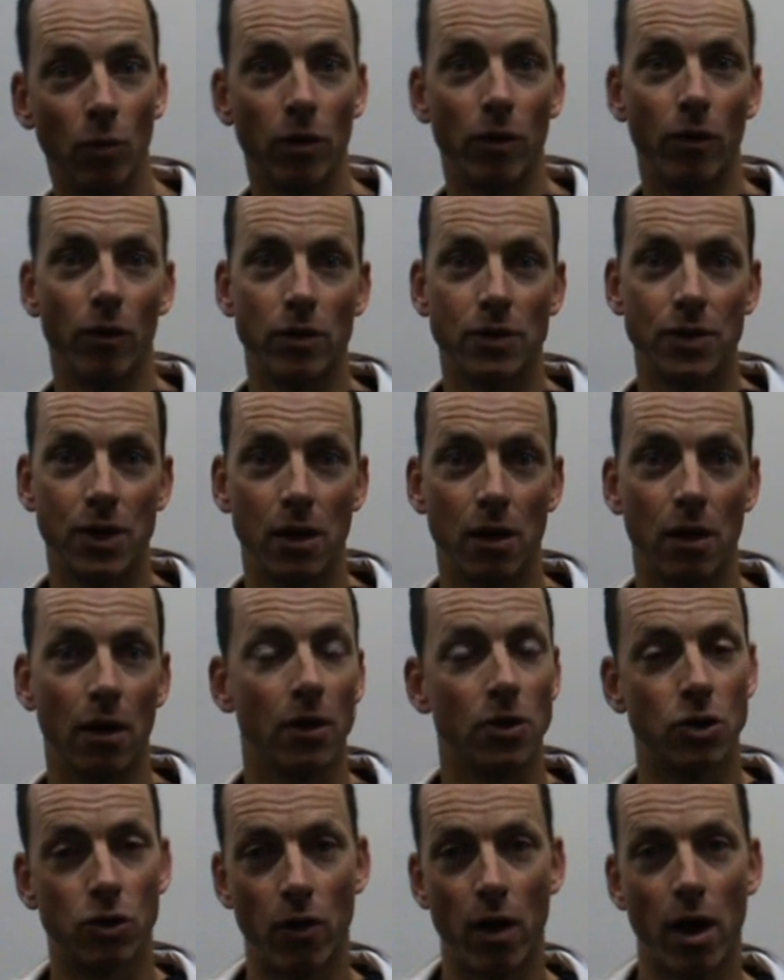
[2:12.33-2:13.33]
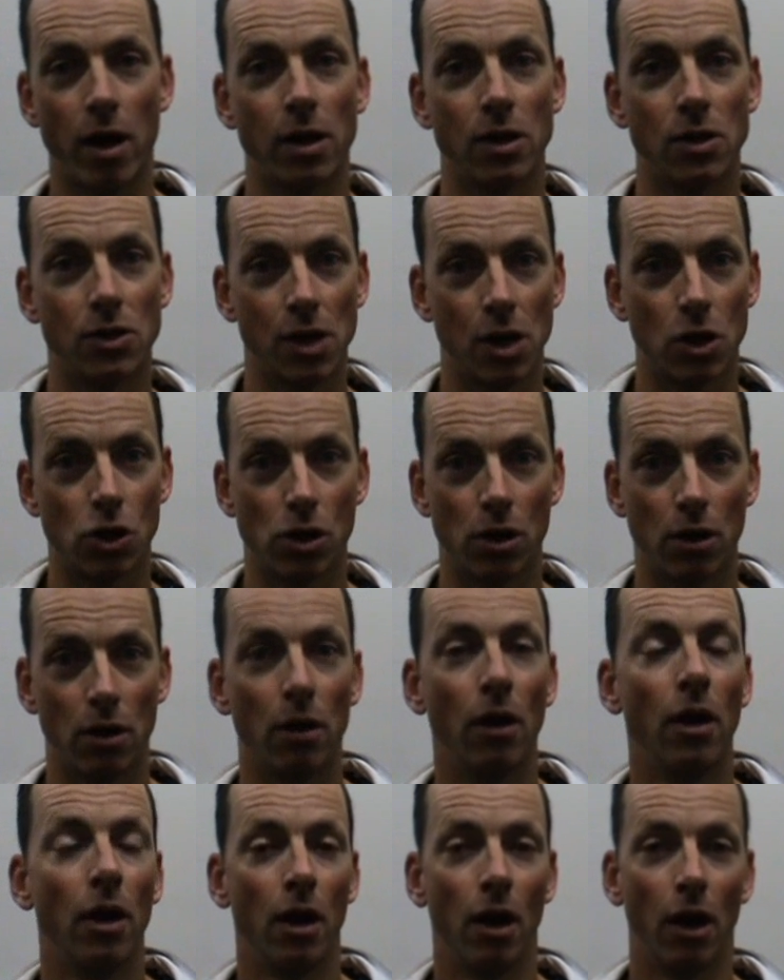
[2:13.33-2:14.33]
whether it's in a training
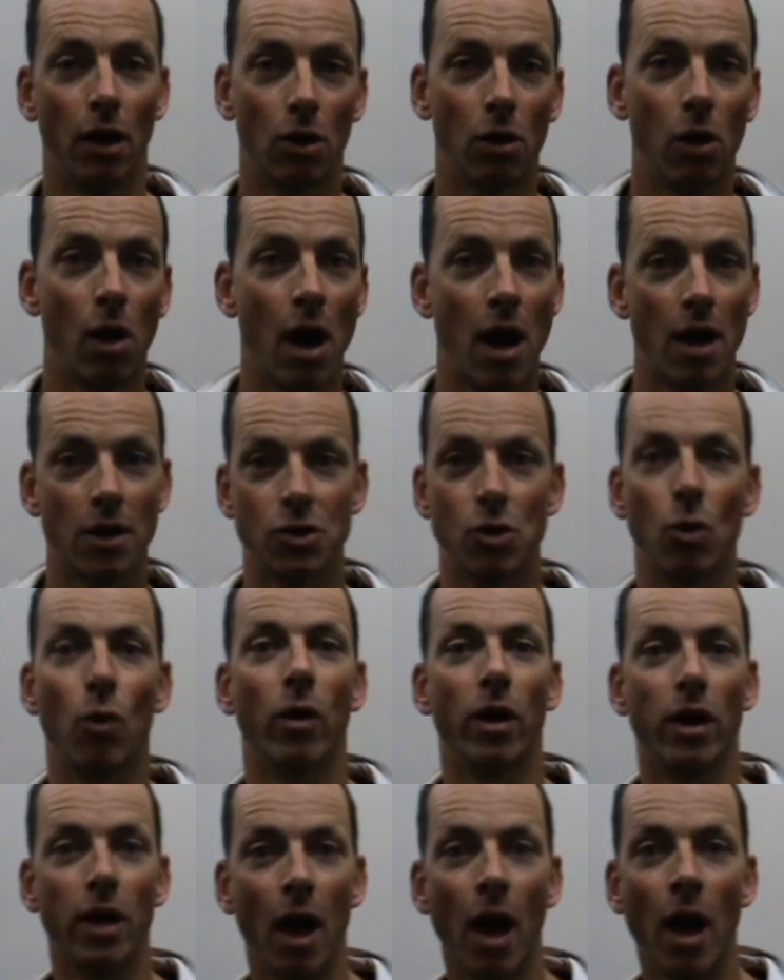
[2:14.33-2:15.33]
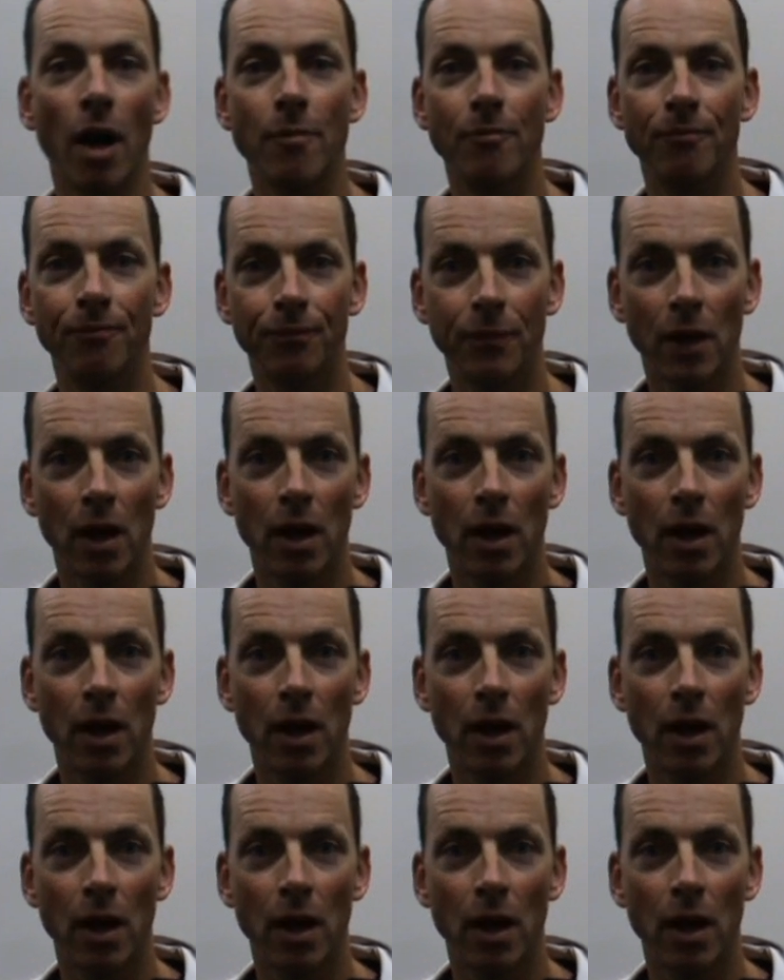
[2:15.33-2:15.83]
session, a class or a game,